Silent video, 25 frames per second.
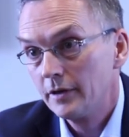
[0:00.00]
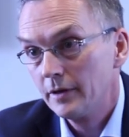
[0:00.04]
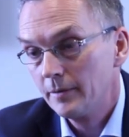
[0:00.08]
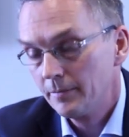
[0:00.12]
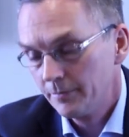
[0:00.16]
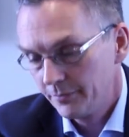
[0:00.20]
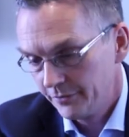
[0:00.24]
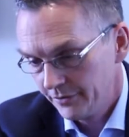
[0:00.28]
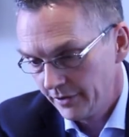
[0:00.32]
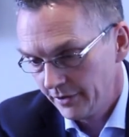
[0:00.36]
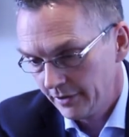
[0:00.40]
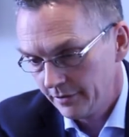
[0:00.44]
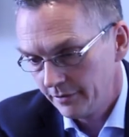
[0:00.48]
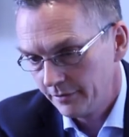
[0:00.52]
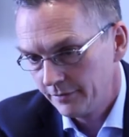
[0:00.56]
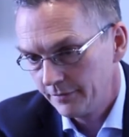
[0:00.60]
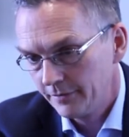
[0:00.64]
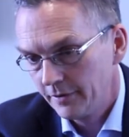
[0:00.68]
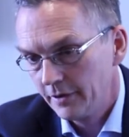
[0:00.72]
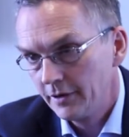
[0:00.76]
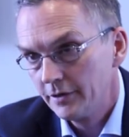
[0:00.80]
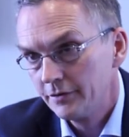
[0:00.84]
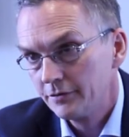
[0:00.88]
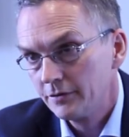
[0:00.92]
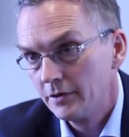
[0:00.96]

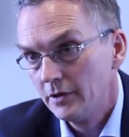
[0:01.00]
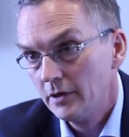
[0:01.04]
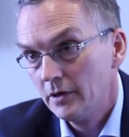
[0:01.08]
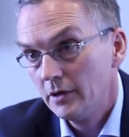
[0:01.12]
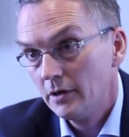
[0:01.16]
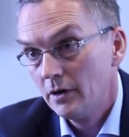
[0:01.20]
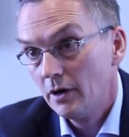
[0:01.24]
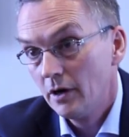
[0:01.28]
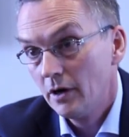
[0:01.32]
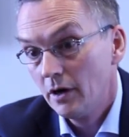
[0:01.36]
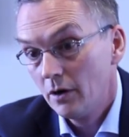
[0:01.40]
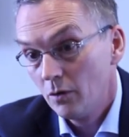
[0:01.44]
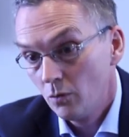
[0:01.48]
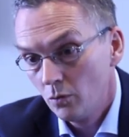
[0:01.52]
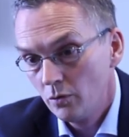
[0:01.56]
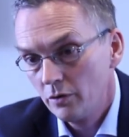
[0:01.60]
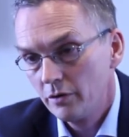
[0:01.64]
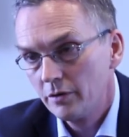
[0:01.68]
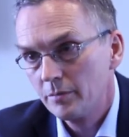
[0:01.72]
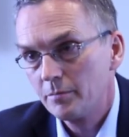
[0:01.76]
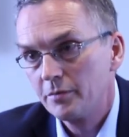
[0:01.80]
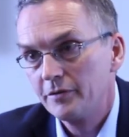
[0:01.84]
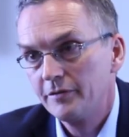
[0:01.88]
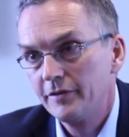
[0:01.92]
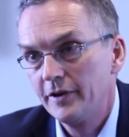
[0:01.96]
satisfies all of
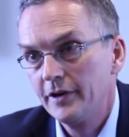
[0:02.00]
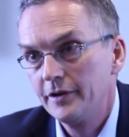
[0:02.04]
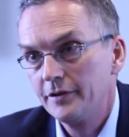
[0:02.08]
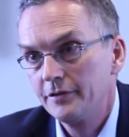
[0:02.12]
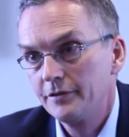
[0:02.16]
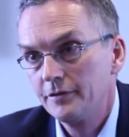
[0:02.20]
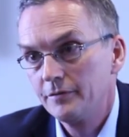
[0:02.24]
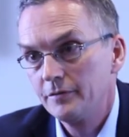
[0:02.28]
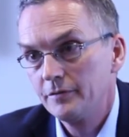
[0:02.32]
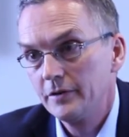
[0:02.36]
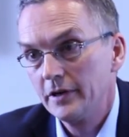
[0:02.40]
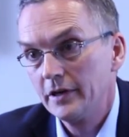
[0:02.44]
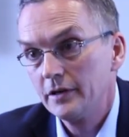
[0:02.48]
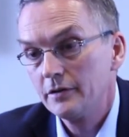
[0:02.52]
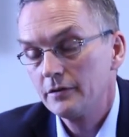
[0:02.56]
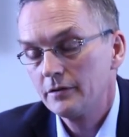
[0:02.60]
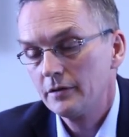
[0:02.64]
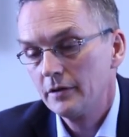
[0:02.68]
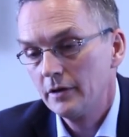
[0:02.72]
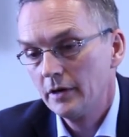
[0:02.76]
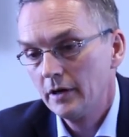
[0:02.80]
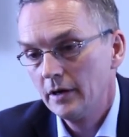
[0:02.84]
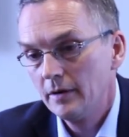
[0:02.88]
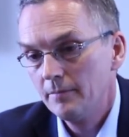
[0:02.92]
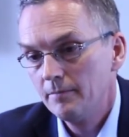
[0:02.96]
the providers of debt,
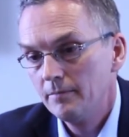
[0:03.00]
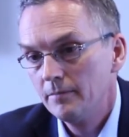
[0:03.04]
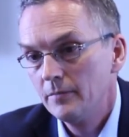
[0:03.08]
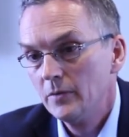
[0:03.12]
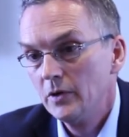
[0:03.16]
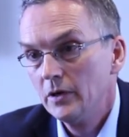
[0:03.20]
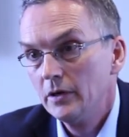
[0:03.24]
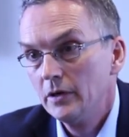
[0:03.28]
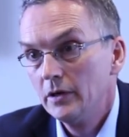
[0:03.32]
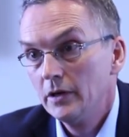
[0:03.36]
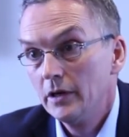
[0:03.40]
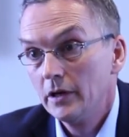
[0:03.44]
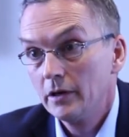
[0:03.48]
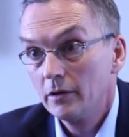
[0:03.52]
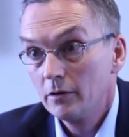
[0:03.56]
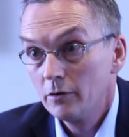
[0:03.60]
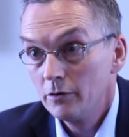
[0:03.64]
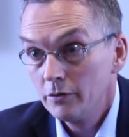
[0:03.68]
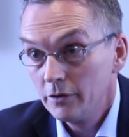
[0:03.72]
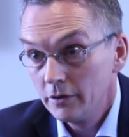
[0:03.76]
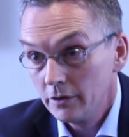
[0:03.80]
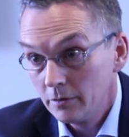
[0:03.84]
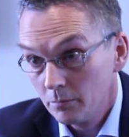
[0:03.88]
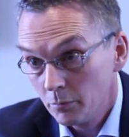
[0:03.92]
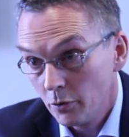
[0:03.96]

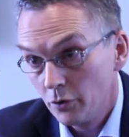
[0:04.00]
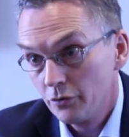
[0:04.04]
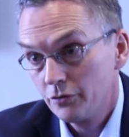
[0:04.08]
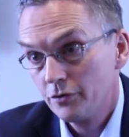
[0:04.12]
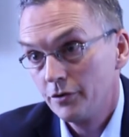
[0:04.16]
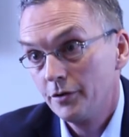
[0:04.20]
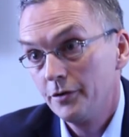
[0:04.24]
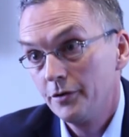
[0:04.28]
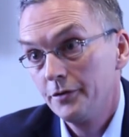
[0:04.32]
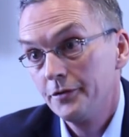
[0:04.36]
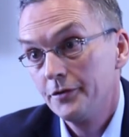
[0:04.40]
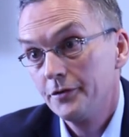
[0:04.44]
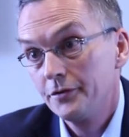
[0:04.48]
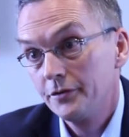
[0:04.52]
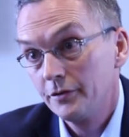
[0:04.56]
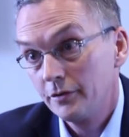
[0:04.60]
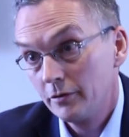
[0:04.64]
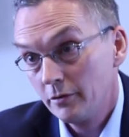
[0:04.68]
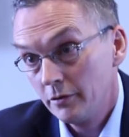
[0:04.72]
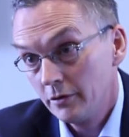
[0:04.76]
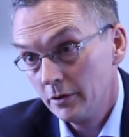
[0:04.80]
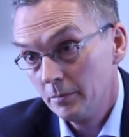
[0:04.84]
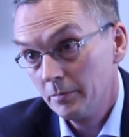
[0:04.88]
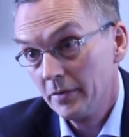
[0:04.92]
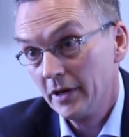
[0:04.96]
including bondholders,
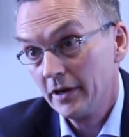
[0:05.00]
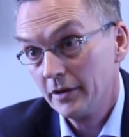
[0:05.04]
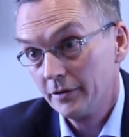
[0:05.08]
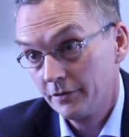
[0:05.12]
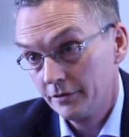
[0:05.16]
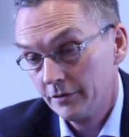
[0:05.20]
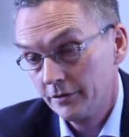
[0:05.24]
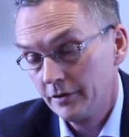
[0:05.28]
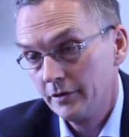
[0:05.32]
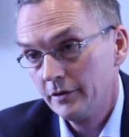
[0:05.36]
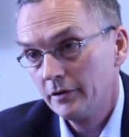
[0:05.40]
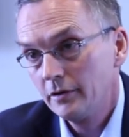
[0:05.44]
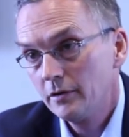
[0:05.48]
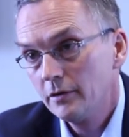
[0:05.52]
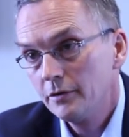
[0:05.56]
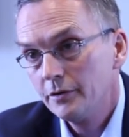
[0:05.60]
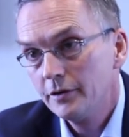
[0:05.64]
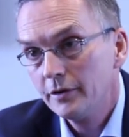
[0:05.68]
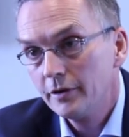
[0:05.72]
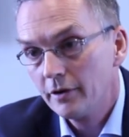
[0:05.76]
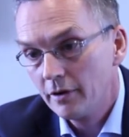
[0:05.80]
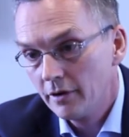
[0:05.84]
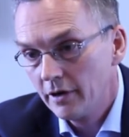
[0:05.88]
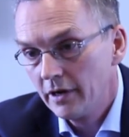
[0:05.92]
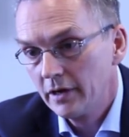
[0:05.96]
including banks, and
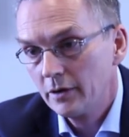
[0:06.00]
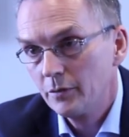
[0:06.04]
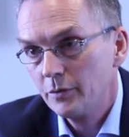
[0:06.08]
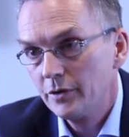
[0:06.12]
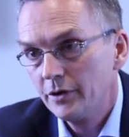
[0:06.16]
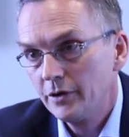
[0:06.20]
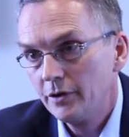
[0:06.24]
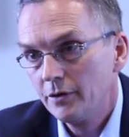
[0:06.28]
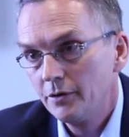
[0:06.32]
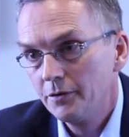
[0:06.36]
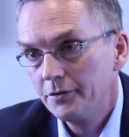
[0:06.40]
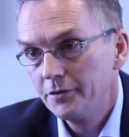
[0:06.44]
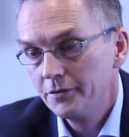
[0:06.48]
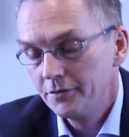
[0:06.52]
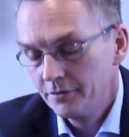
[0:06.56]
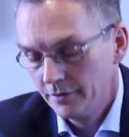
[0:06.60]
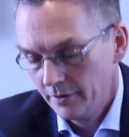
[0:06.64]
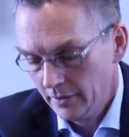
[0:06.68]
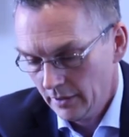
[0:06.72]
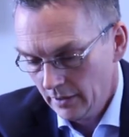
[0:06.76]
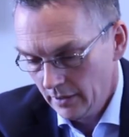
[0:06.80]
including our equity holders.